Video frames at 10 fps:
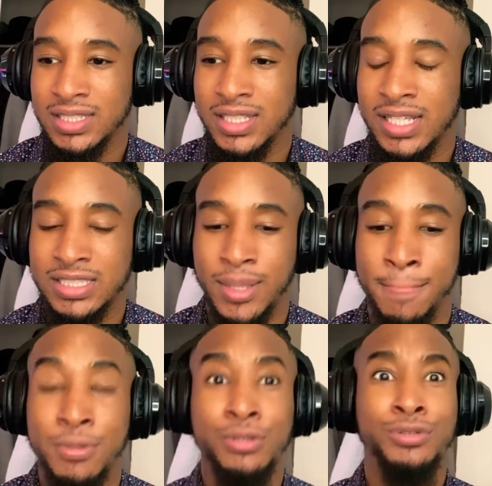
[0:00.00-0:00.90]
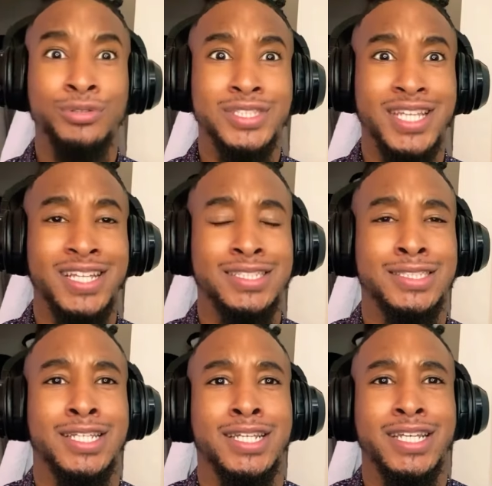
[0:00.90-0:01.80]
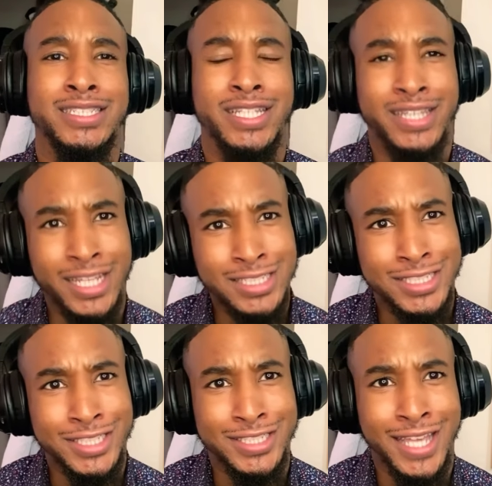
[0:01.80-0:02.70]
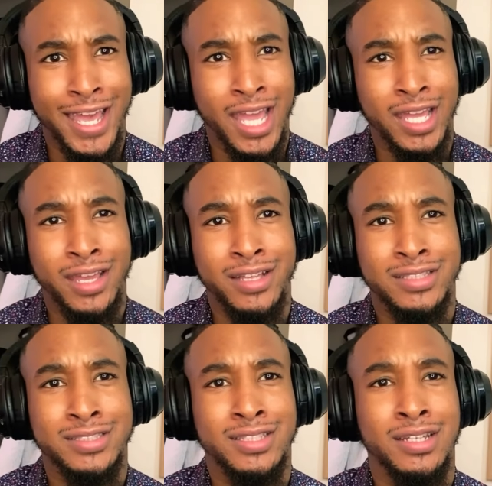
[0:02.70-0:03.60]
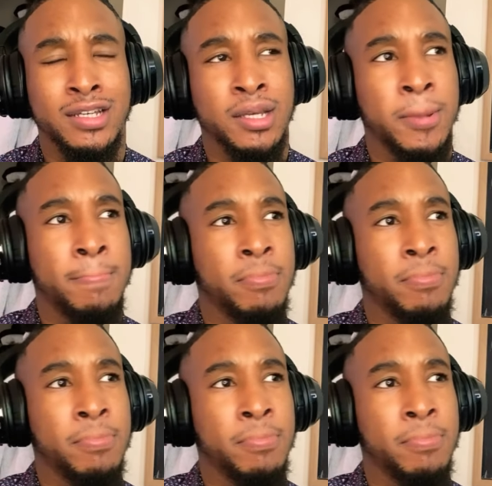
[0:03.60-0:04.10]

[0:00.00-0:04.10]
it's the moods. It's the it's the things she say. It's the